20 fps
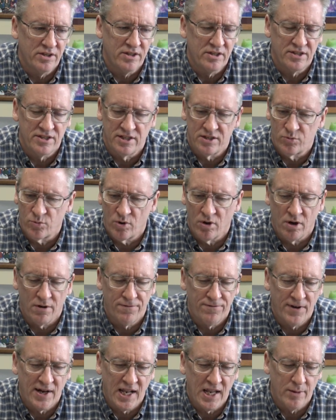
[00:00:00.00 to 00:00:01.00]
since we're all
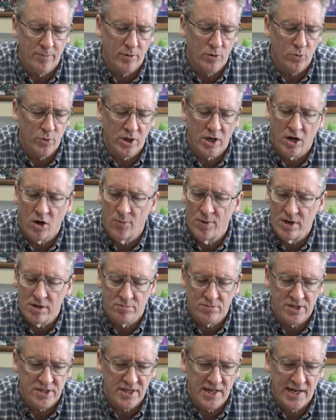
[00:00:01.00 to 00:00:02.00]
fallible, we all make
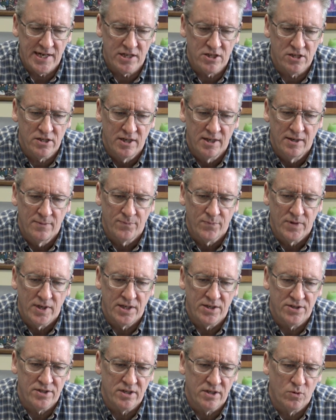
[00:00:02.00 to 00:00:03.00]
mistakes,
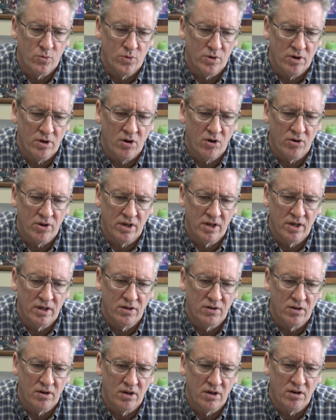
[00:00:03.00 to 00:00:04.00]
And so we're all going
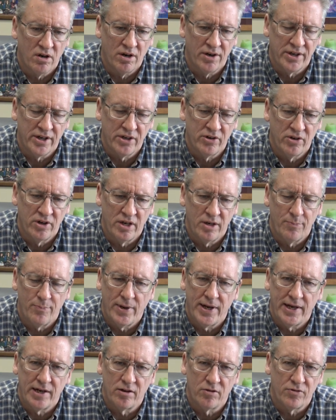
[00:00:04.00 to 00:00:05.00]
to argue and
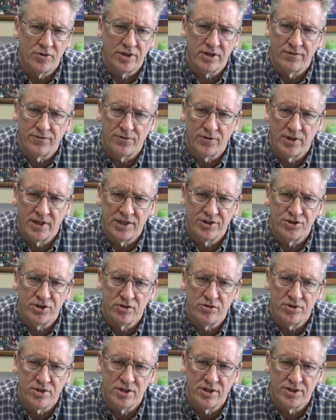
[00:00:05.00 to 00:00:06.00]
debate over different
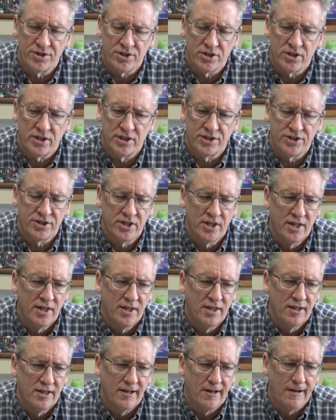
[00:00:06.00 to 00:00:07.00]
issues in the church.
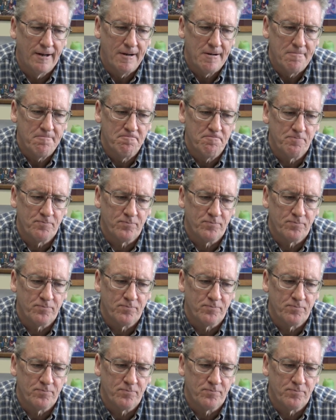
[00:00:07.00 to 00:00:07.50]
But